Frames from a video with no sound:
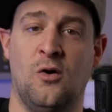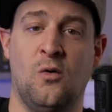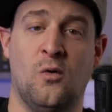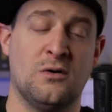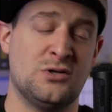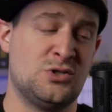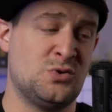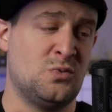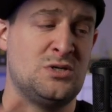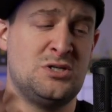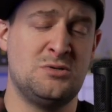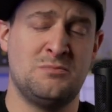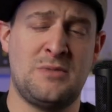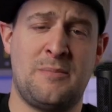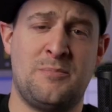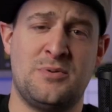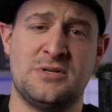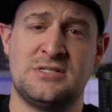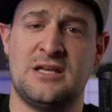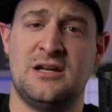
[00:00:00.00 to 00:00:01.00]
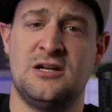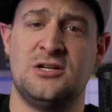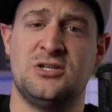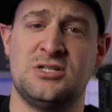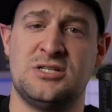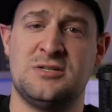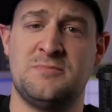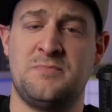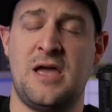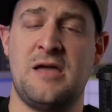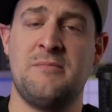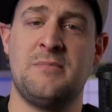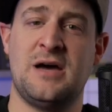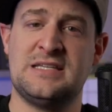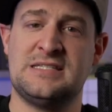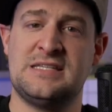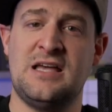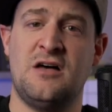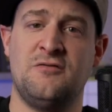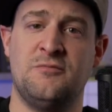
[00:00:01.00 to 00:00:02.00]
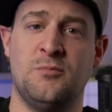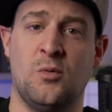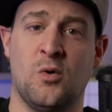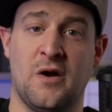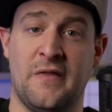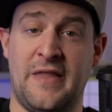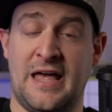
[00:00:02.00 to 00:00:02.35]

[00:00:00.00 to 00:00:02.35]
or switching my percentages to pay myself more.